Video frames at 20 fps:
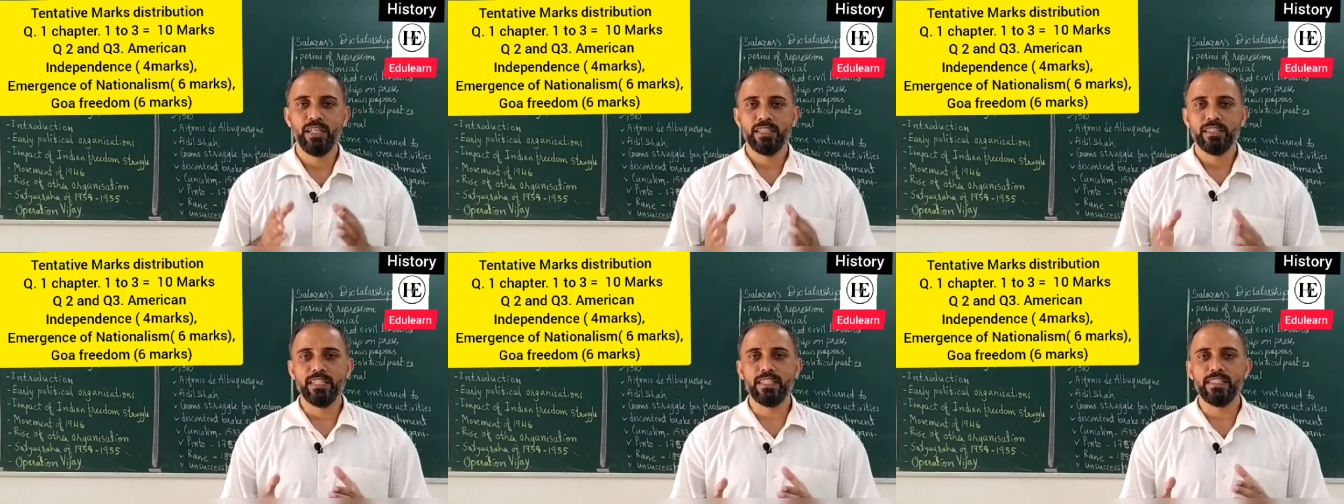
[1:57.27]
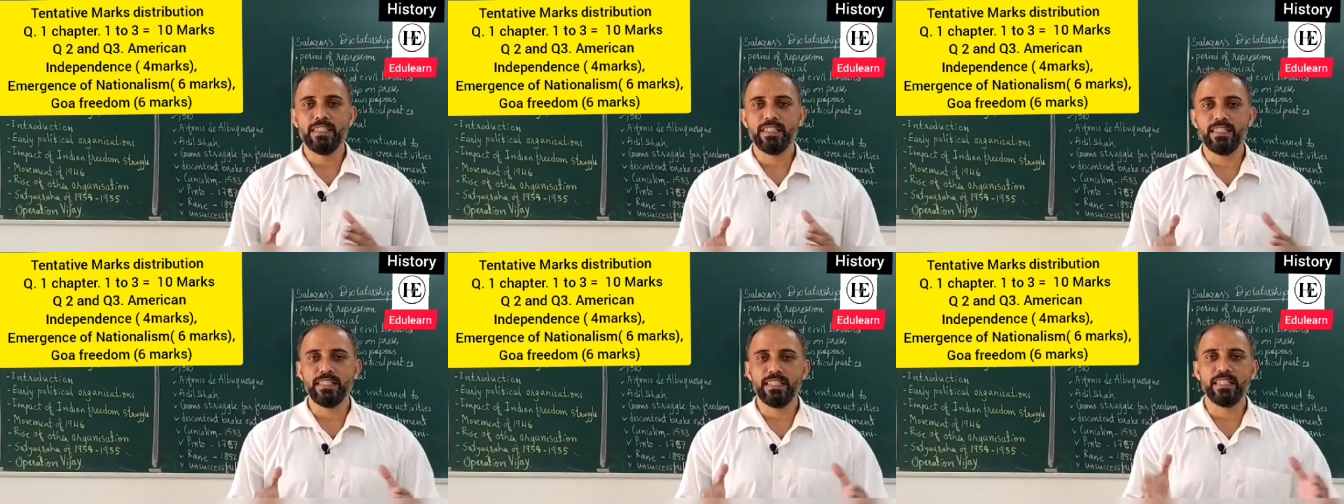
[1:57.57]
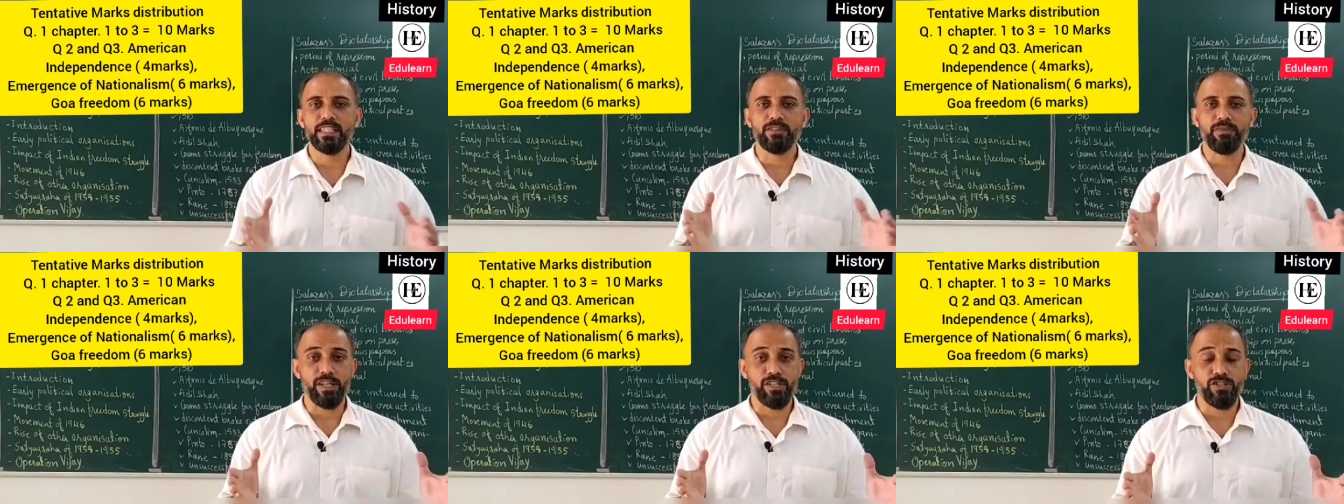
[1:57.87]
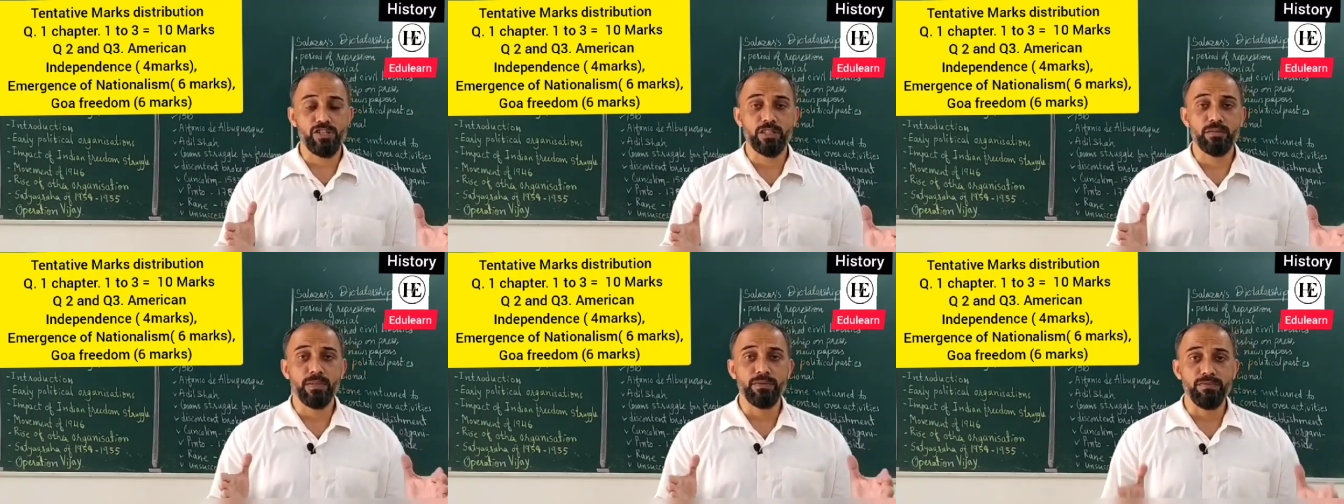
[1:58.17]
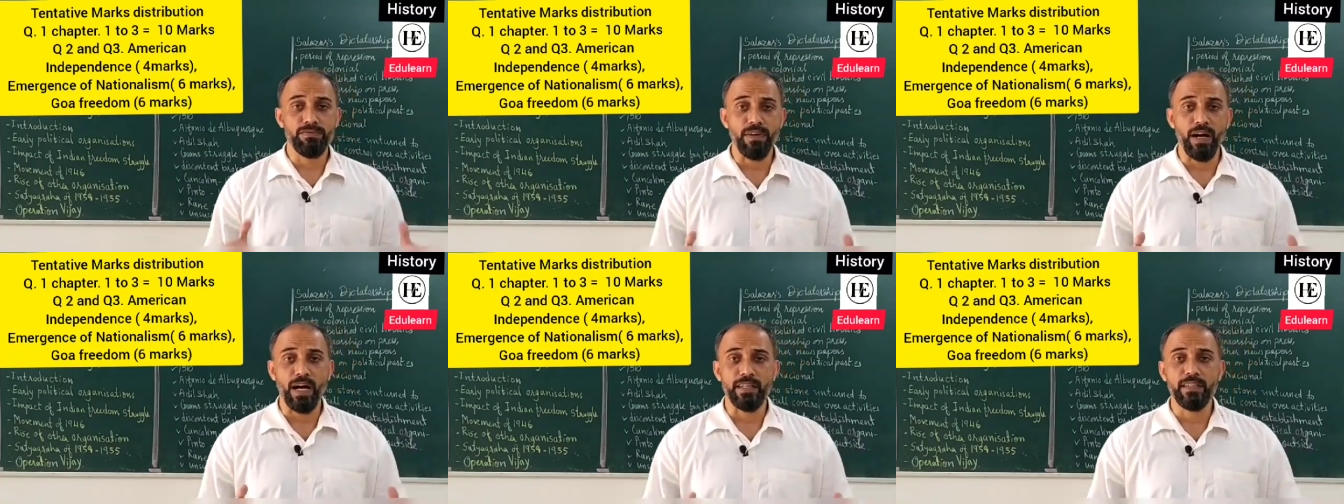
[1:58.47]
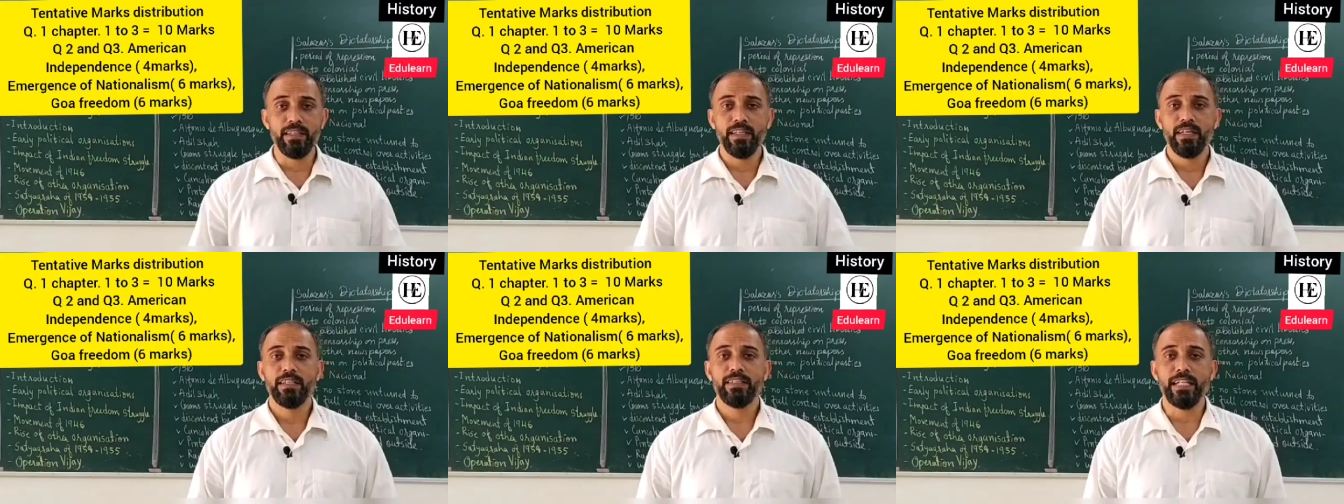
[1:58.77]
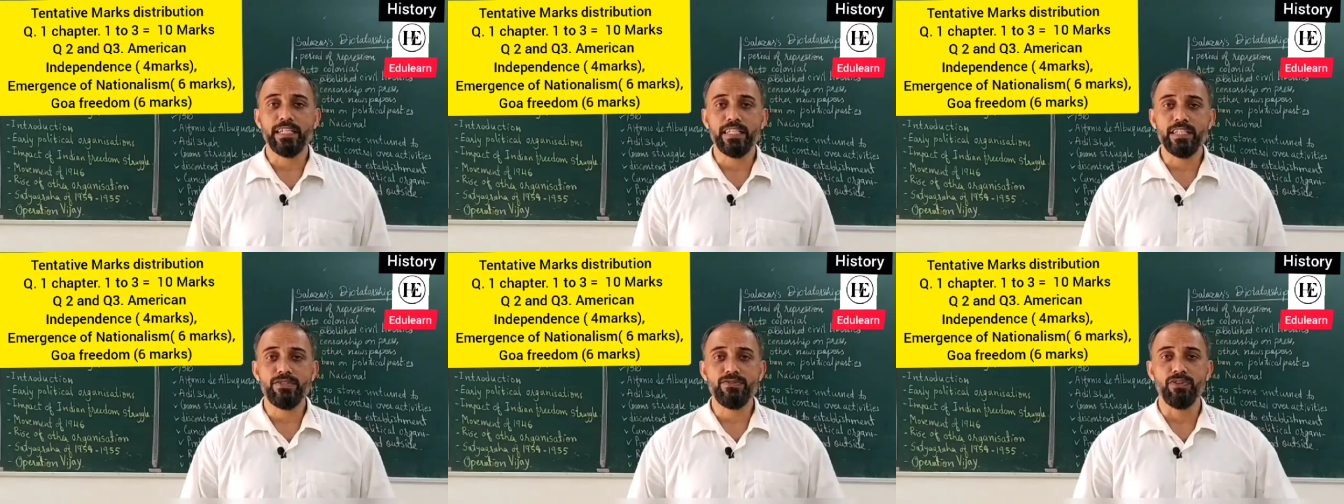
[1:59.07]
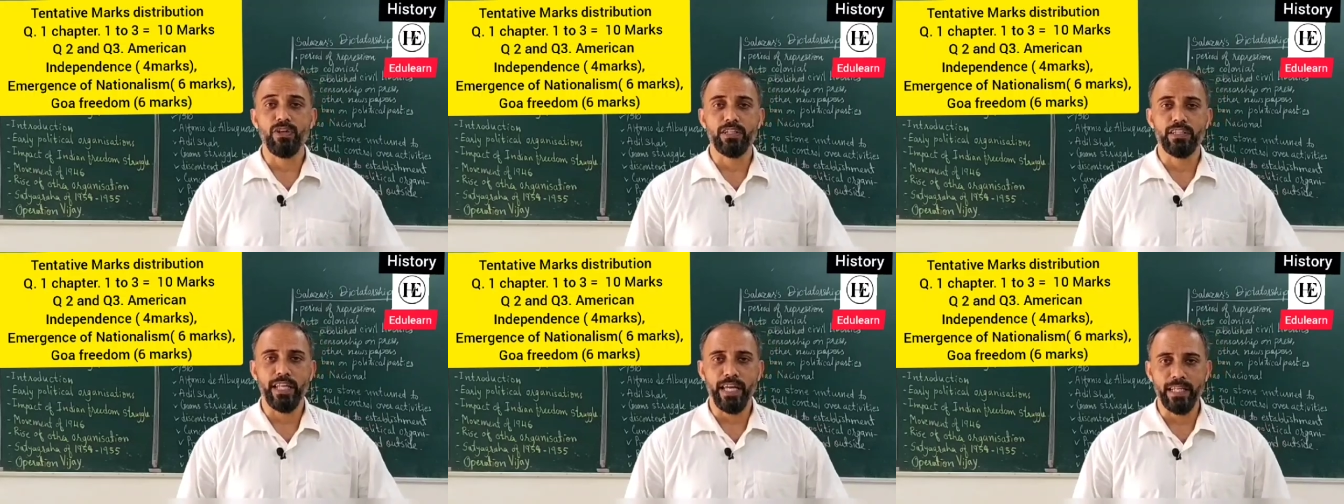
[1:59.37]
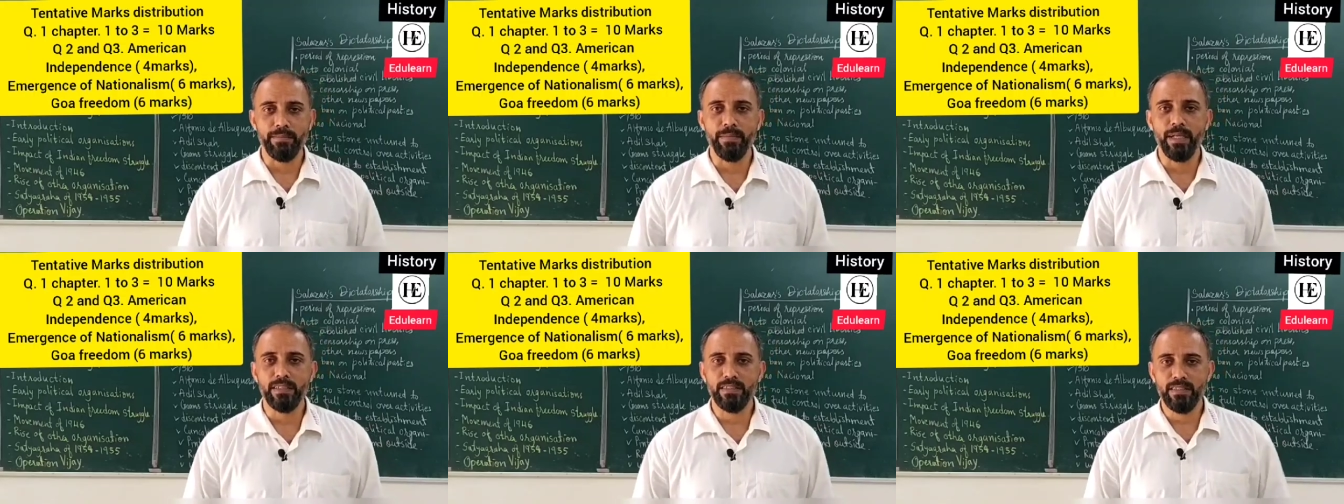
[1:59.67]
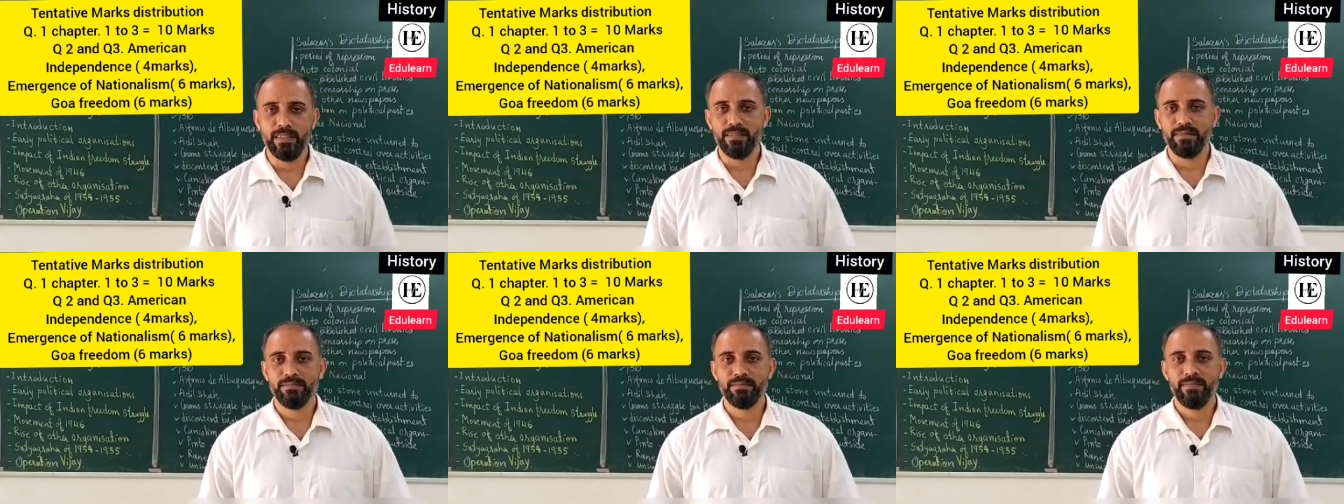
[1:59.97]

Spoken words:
This is in question number 1, that is for 10 marks.